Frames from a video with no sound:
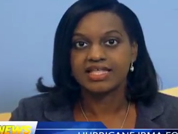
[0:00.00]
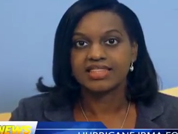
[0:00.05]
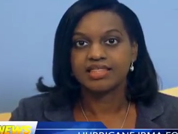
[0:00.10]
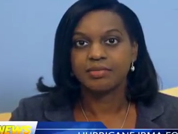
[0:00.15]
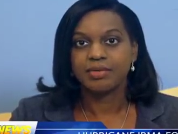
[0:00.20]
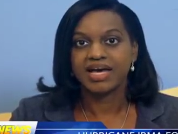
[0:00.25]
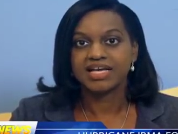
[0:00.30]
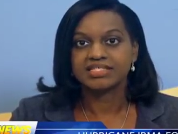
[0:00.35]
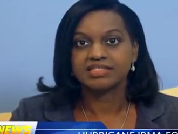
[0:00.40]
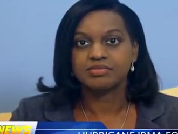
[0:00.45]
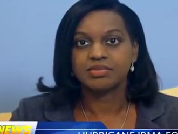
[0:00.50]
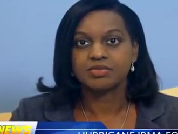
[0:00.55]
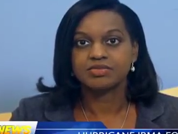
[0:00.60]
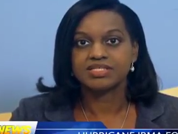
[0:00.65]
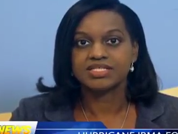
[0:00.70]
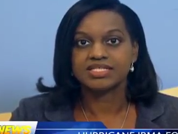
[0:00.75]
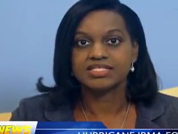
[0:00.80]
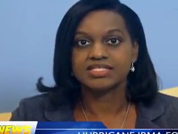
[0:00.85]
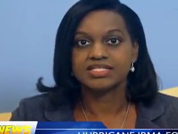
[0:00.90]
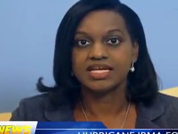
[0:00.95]
The maximum
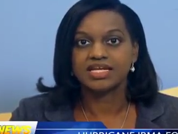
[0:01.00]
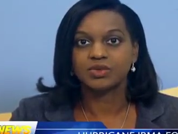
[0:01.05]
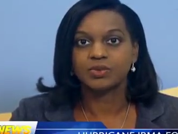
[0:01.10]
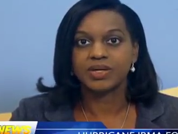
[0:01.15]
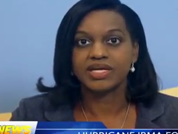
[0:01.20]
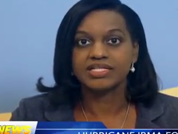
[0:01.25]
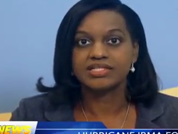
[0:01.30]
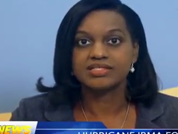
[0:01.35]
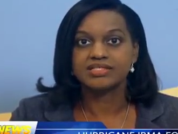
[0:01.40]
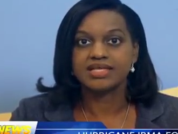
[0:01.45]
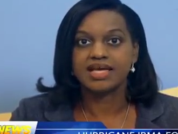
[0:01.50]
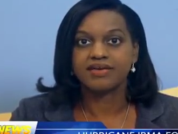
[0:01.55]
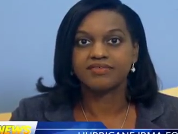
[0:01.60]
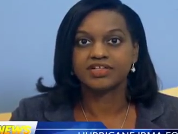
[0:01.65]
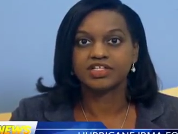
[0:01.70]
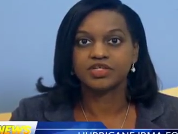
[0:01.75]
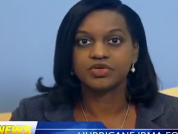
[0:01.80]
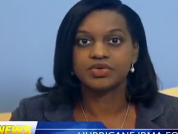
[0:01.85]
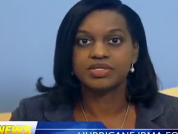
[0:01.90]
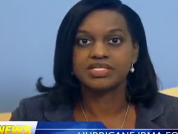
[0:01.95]
sustained winds have
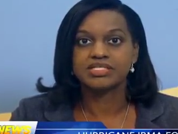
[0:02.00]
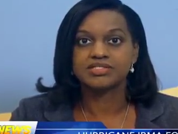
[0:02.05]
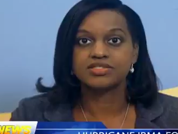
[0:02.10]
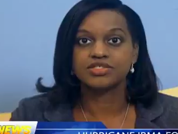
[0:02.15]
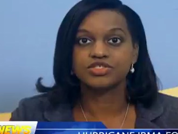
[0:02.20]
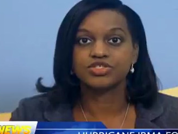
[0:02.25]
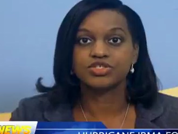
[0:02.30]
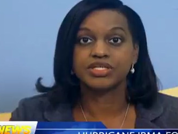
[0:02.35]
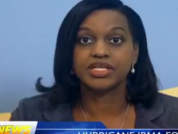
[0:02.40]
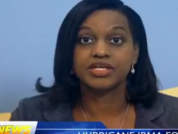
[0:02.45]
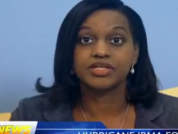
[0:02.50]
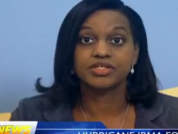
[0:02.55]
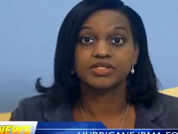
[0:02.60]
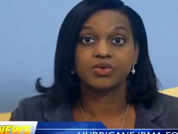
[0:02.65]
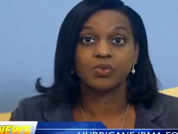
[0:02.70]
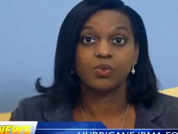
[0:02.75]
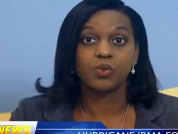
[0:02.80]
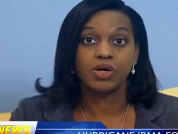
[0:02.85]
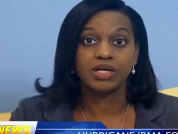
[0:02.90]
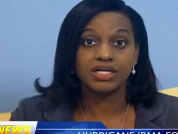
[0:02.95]
increased to near
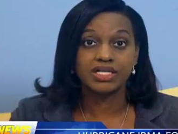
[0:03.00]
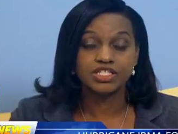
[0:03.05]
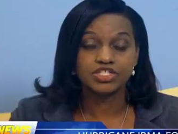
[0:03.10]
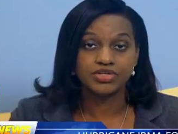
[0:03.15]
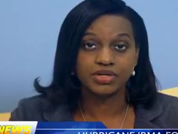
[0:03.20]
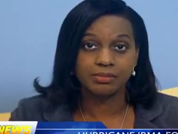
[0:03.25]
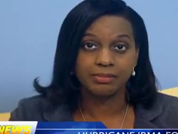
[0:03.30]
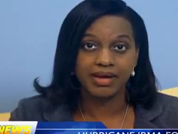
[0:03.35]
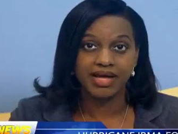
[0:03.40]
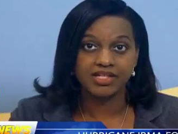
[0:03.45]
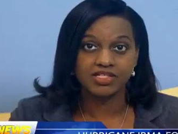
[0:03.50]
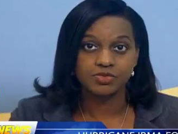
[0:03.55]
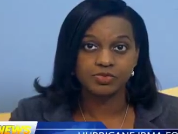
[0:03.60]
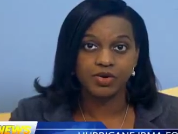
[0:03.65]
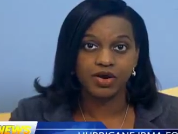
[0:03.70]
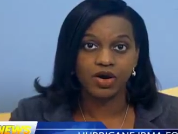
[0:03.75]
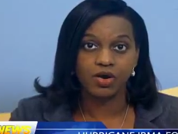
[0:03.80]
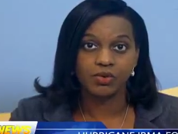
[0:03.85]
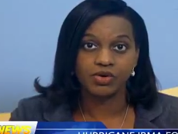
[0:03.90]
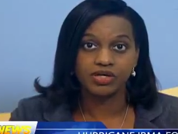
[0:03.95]
100 miles
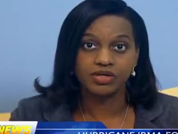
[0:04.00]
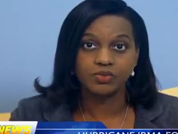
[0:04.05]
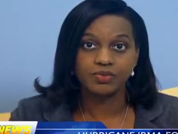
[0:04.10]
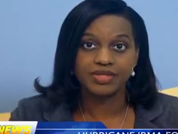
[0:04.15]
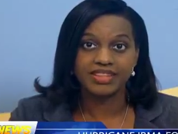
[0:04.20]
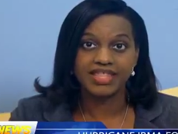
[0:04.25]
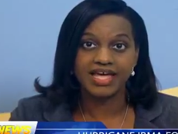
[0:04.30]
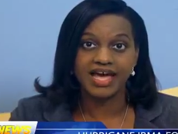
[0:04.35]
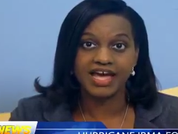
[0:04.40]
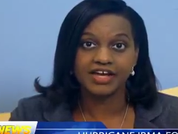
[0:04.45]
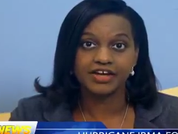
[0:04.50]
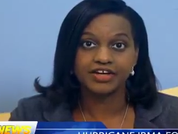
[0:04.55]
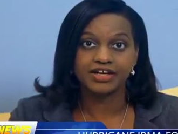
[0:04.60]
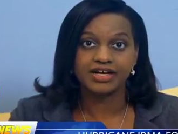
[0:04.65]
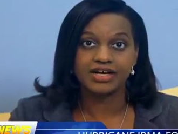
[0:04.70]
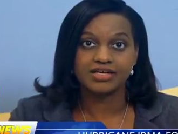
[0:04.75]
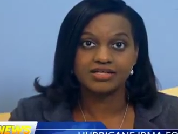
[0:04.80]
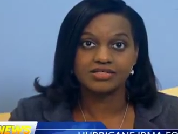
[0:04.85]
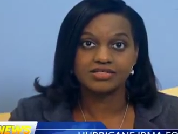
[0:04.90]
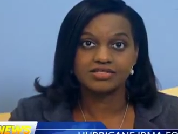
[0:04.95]
per hour with higher
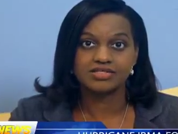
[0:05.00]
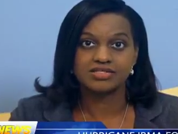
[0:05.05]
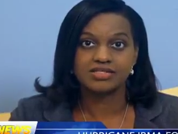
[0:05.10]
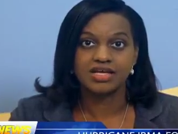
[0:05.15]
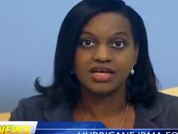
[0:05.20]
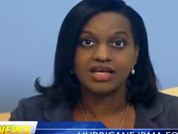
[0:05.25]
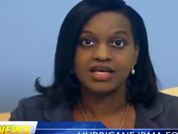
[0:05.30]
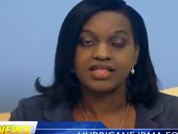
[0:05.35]
gusts.